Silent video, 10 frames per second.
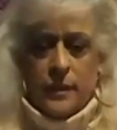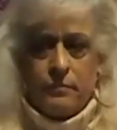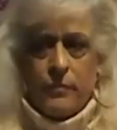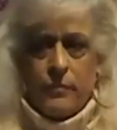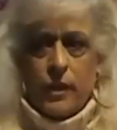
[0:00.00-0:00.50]

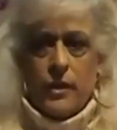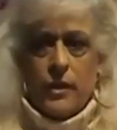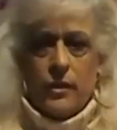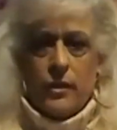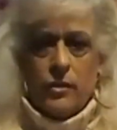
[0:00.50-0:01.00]
put it out
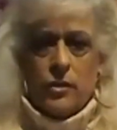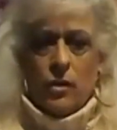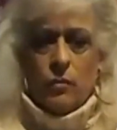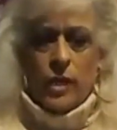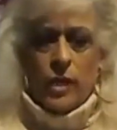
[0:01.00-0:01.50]
there.
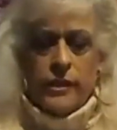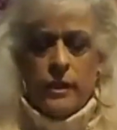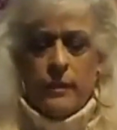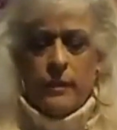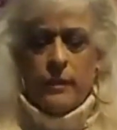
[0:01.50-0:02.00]

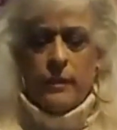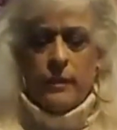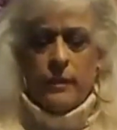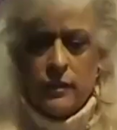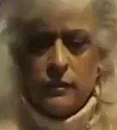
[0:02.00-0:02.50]
Go on the
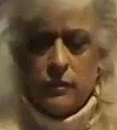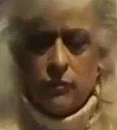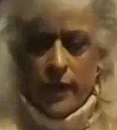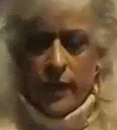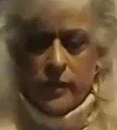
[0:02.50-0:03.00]

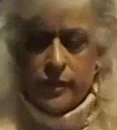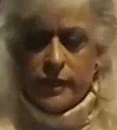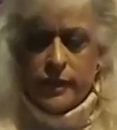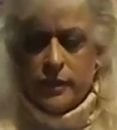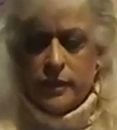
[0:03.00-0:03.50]
WGA,
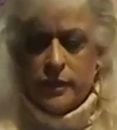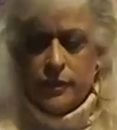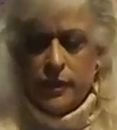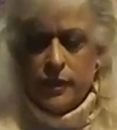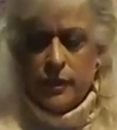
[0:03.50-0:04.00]
the
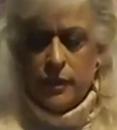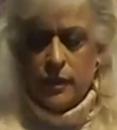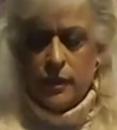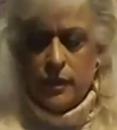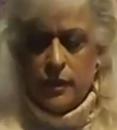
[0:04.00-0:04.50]
Writers
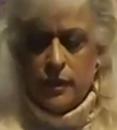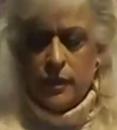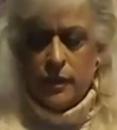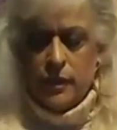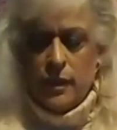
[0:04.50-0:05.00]
Guild,
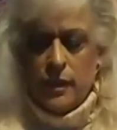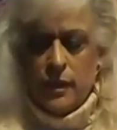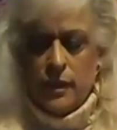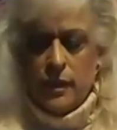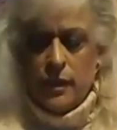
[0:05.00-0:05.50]

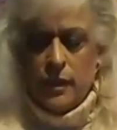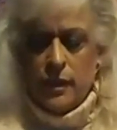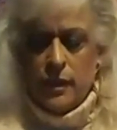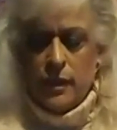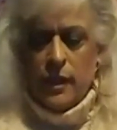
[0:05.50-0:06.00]
and you'll
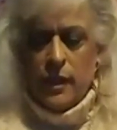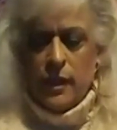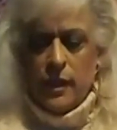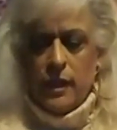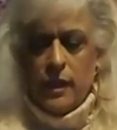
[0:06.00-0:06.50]
see
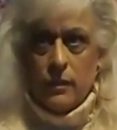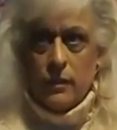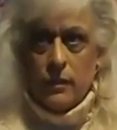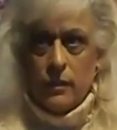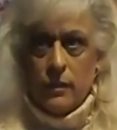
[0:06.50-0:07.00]

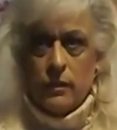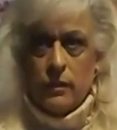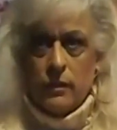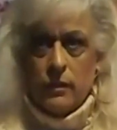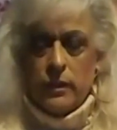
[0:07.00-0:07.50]

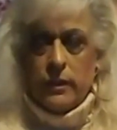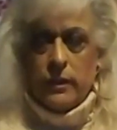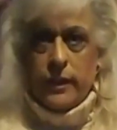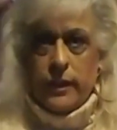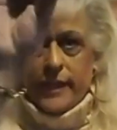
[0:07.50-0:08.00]
agents
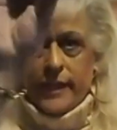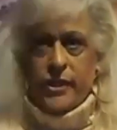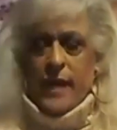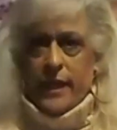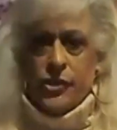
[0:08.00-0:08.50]
and
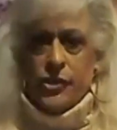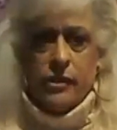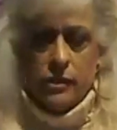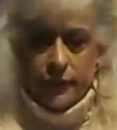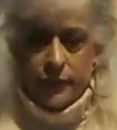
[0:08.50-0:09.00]
managers
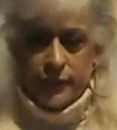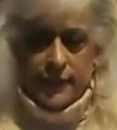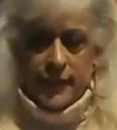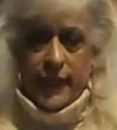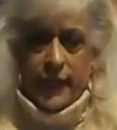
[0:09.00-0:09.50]
on the
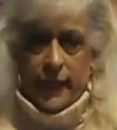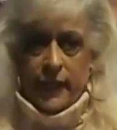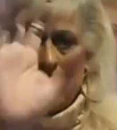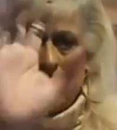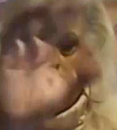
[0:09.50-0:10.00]
site.
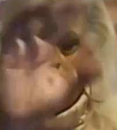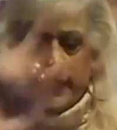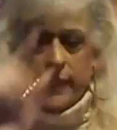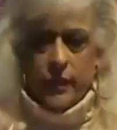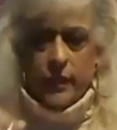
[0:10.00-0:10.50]
Click it.
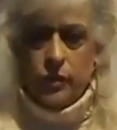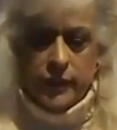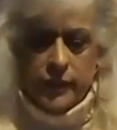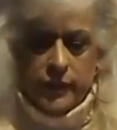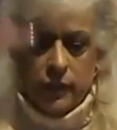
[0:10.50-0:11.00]
You're going to see
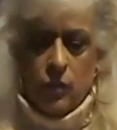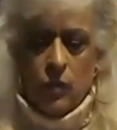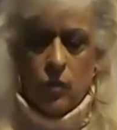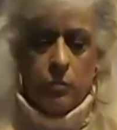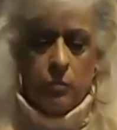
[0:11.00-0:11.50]
a
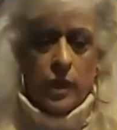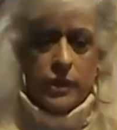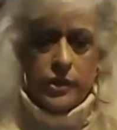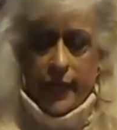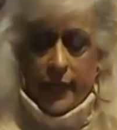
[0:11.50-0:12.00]
whole
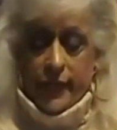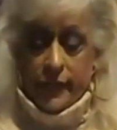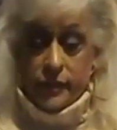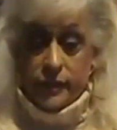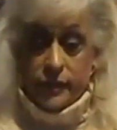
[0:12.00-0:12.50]
bunch of
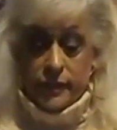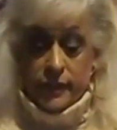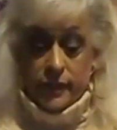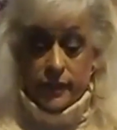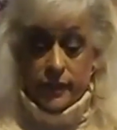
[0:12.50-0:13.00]
agents
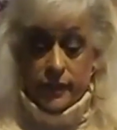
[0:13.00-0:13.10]
and